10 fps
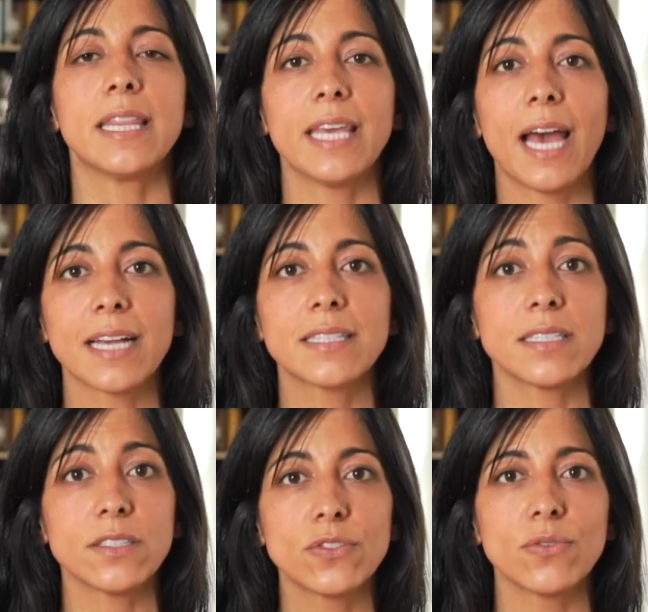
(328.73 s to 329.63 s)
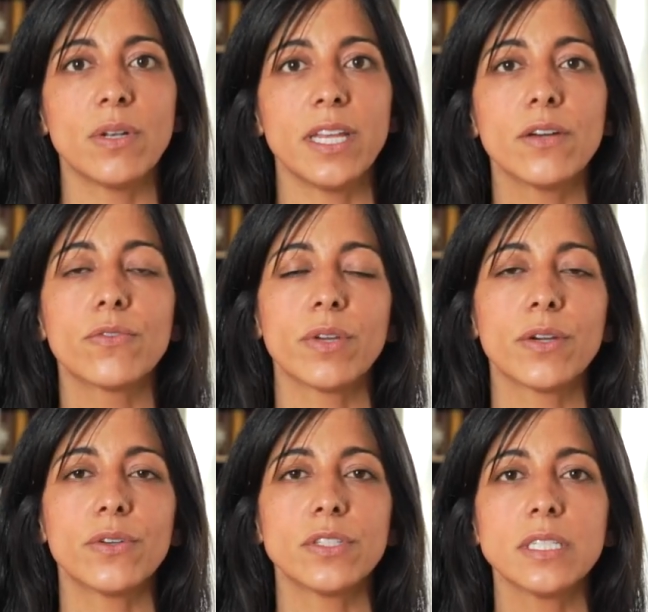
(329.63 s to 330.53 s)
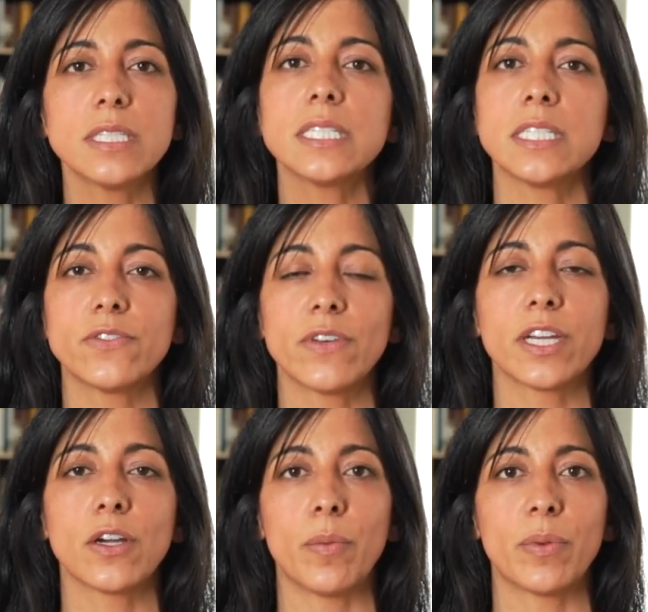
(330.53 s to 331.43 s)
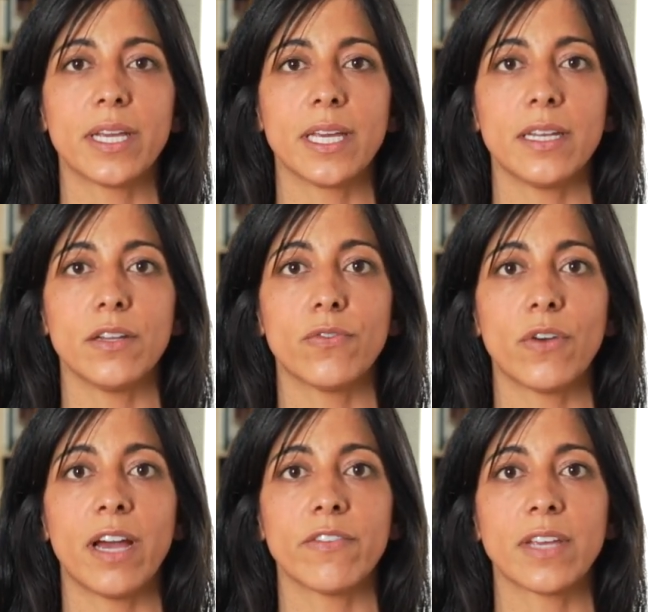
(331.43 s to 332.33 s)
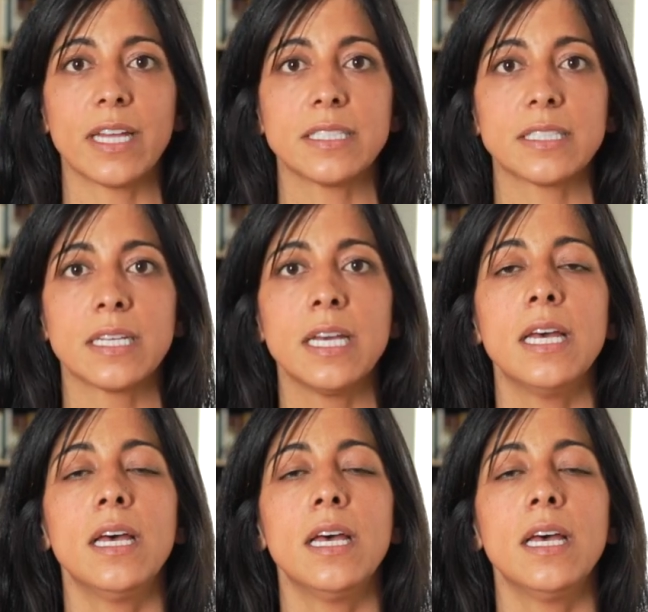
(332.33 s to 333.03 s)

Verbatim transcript: the access to legal recourses is very complicated for Afghans.